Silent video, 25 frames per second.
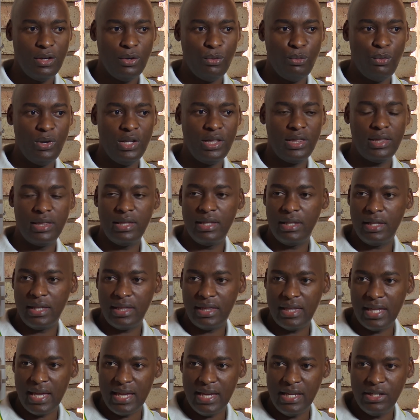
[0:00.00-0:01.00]
with
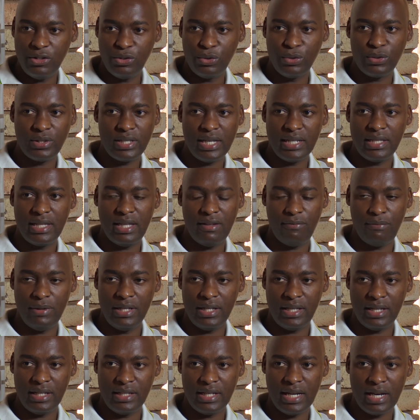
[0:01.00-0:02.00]
the issues that they've
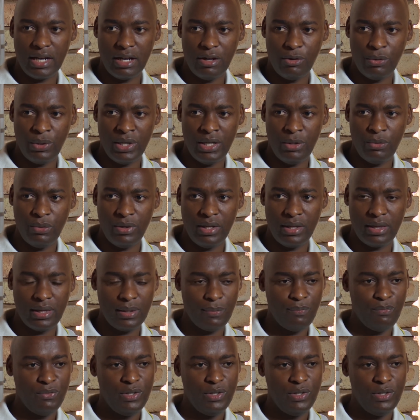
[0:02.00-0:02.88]
been getting away with.